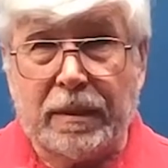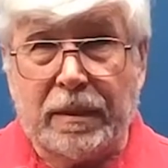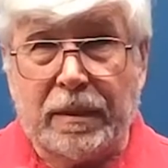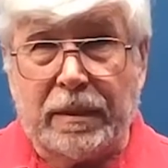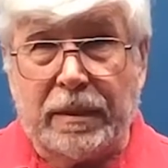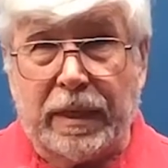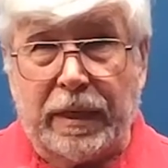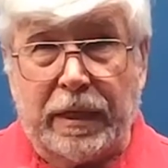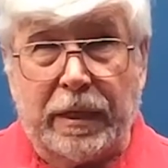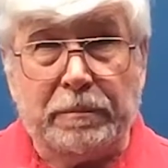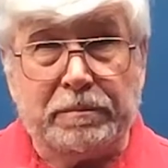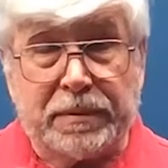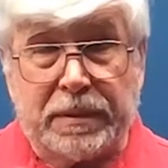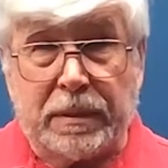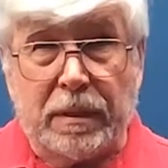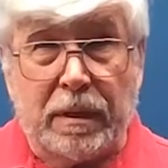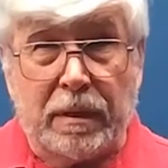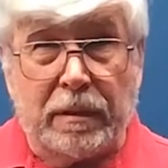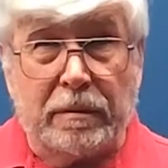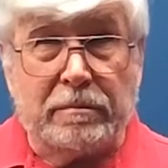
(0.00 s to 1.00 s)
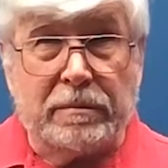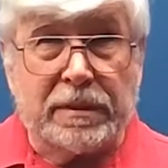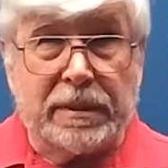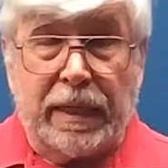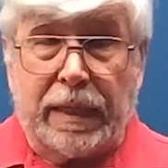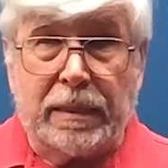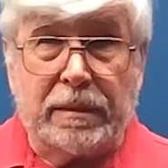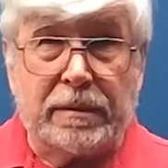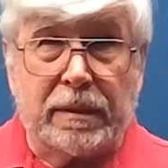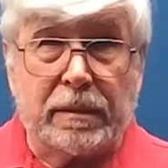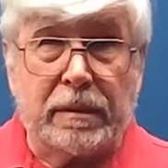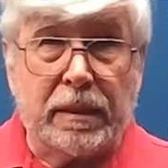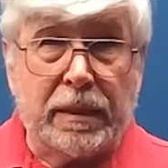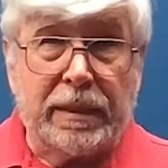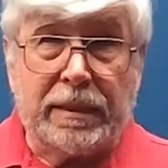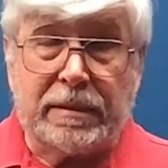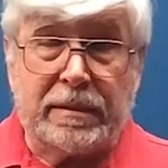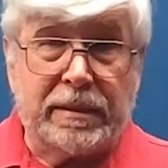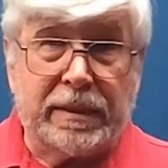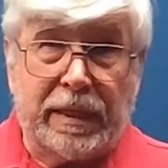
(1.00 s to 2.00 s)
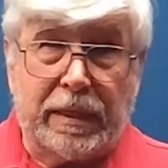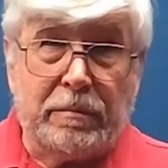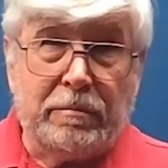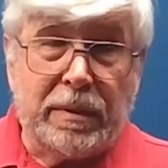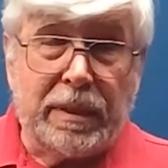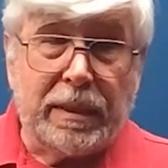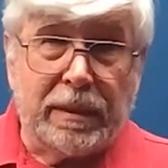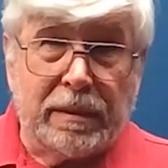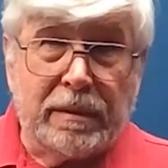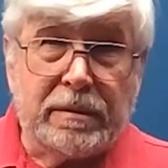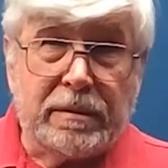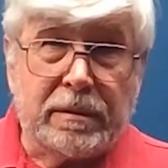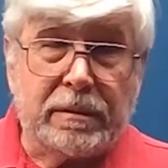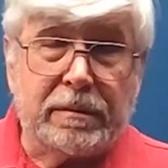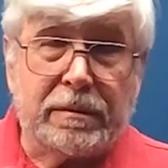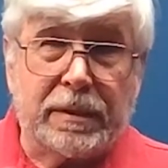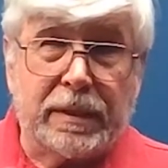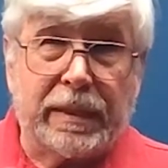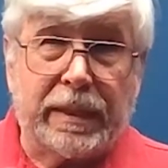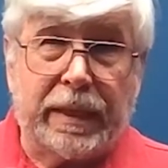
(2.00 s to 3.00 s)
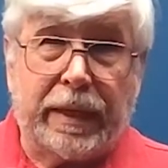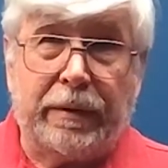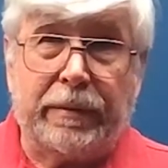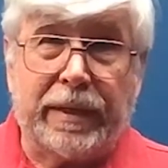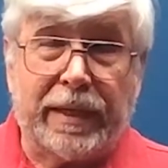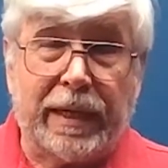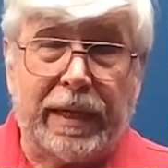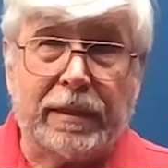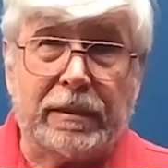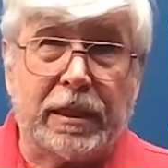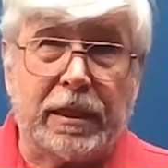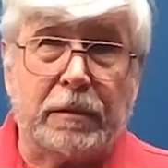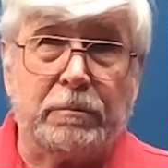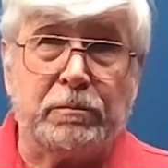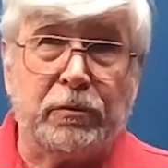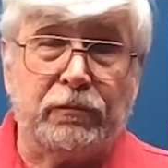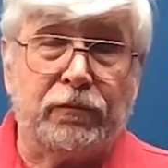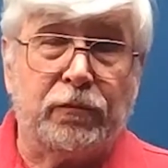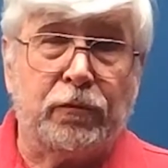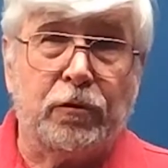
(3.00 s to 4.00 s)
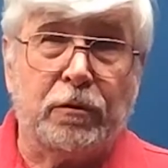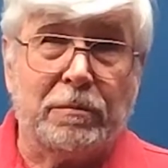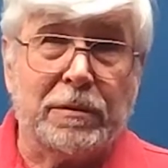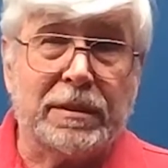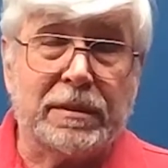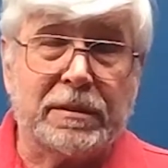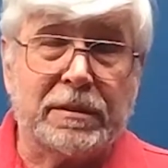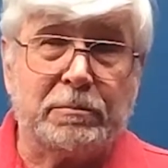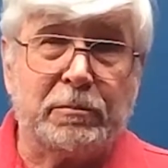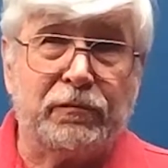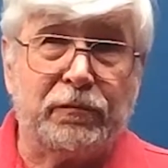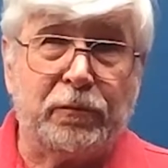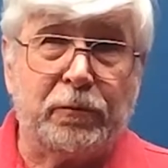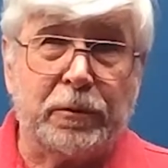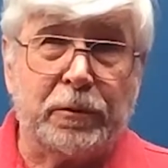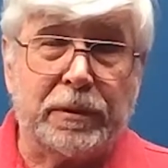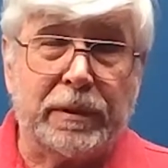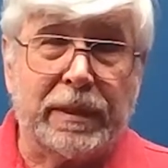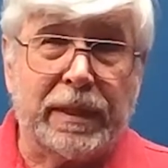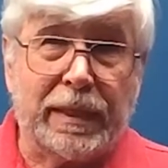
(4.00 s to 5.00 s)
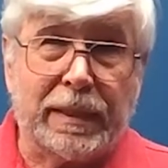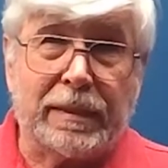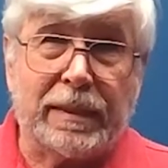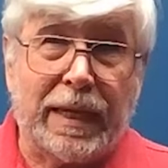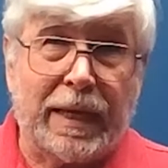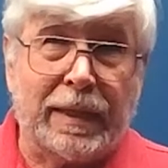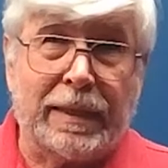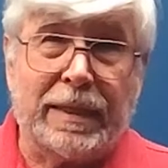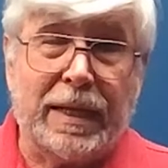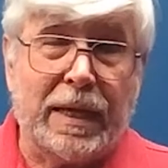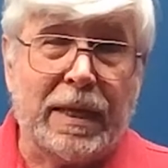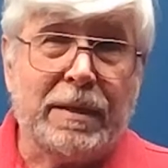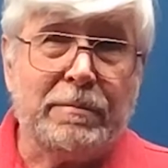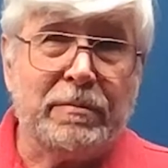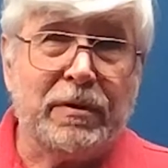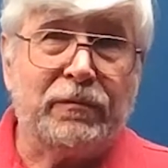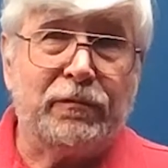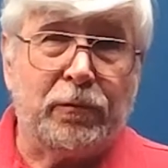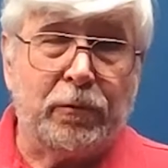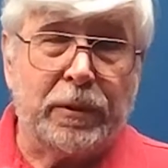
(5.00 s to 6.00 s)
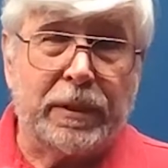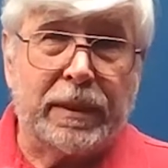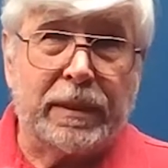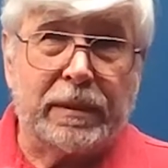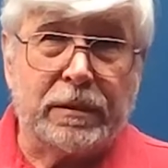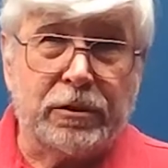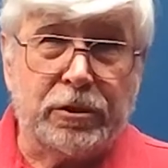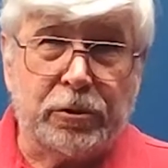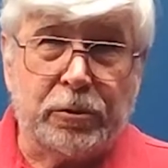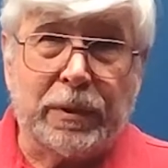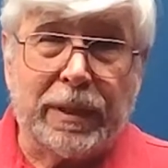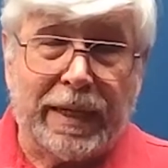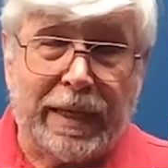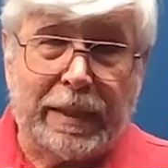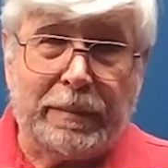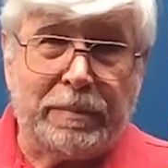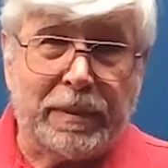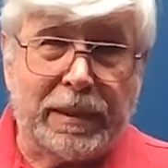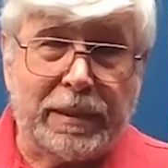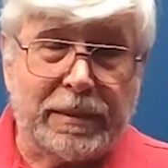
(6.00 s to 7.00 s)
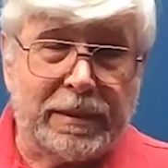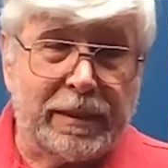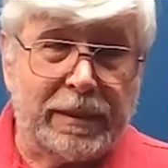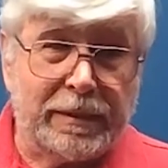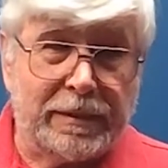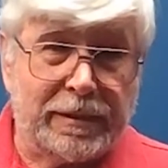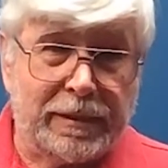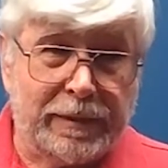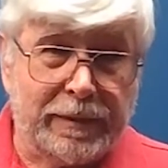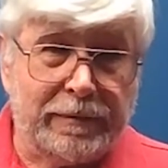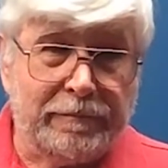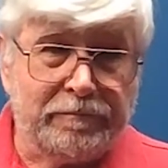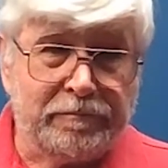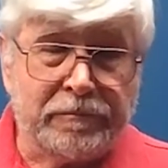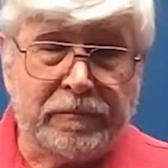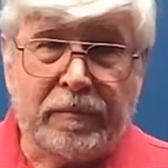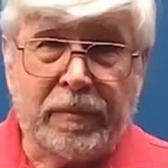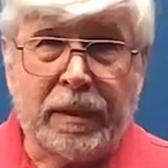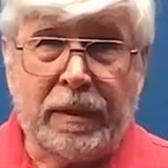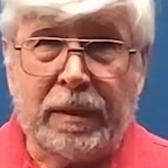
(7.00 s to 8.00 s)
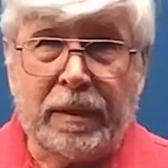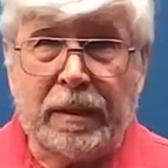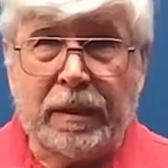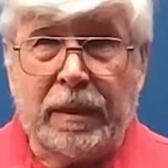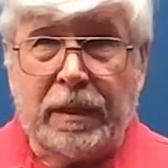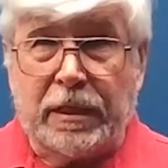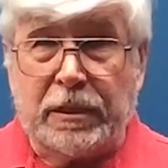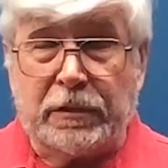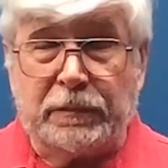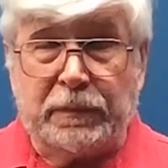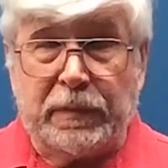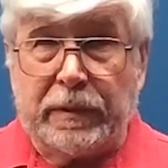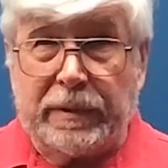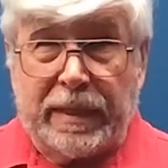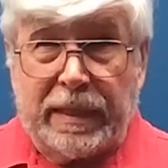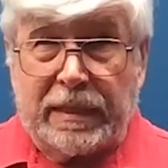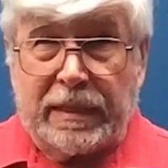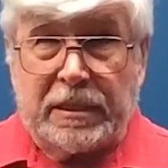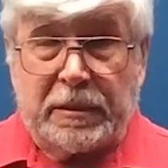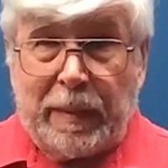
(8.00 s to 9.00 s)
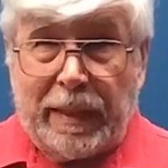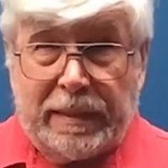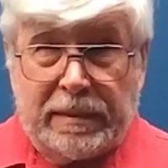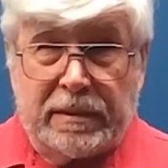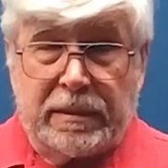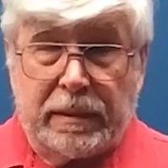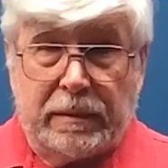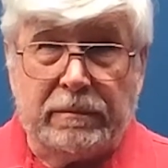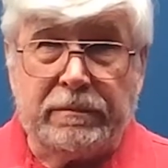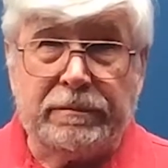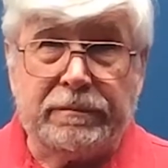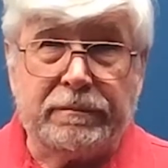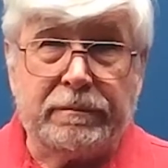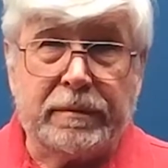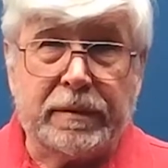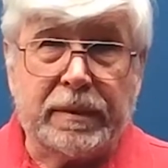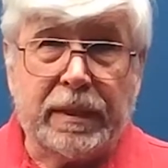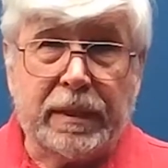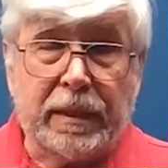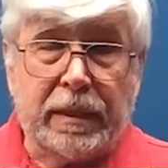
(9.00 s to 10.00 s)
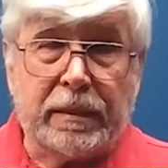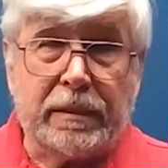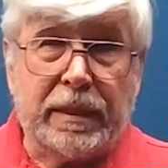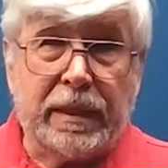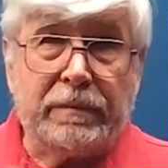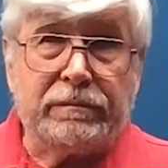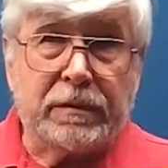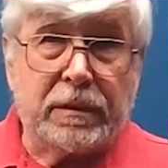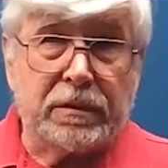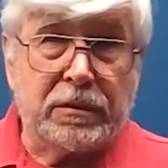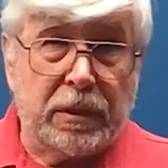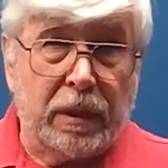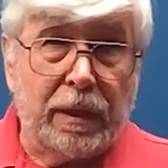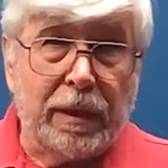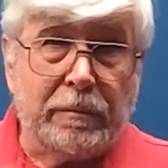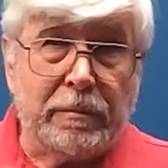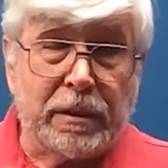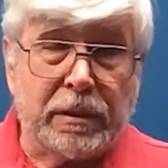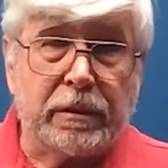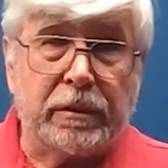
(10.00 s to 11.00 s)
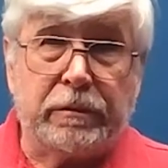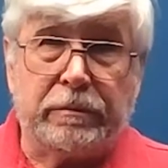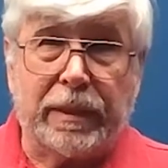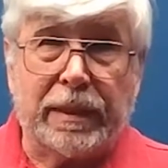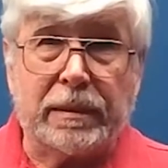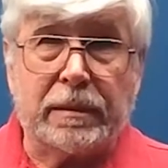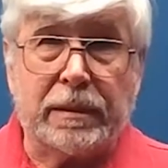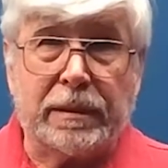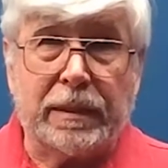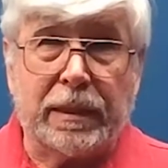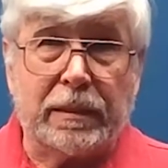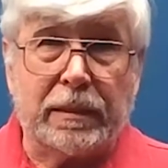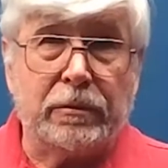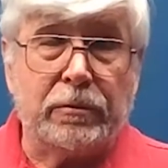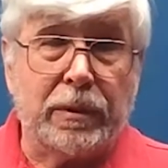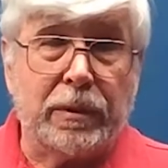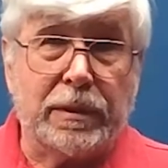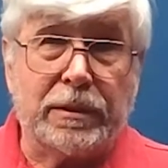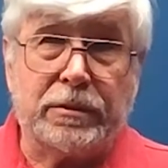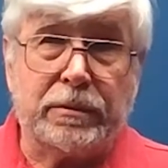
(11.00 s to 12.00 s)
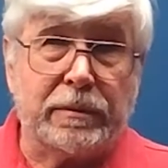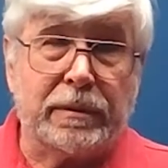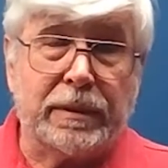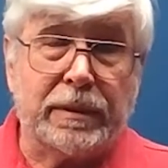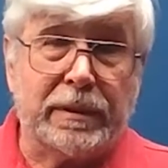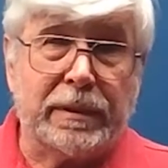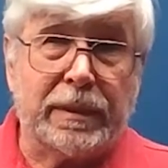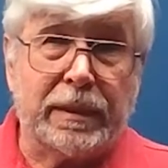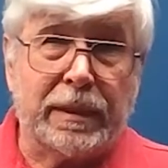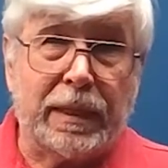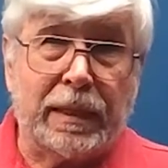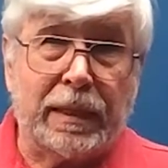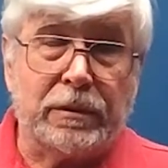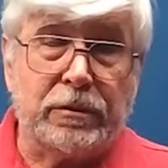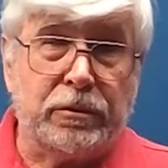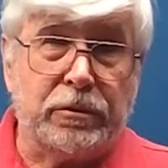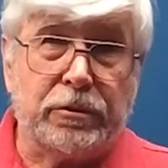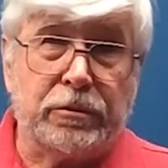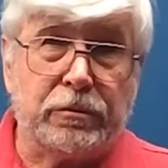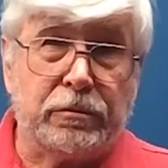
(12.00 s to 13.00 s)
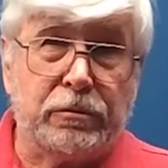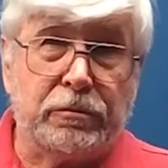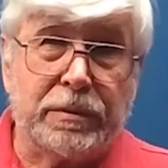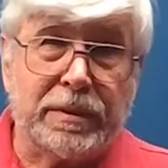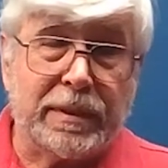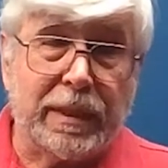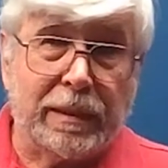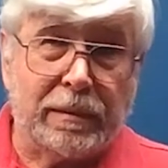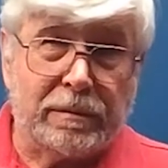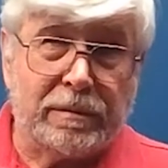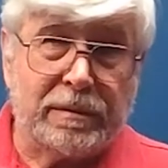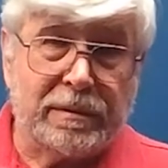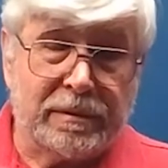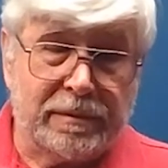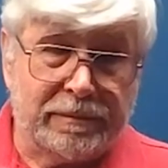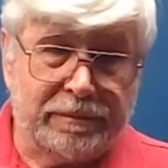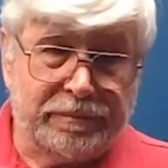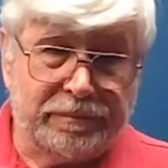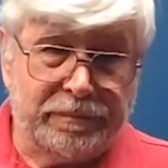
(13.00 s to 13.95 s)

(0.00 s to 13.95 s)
Now, Hepzyme takes at least 10 minutes to carry out that performance before you get it and before you can do an APTT. It's very expensive, and you have to time it correctly, otherwise you can get unusual results.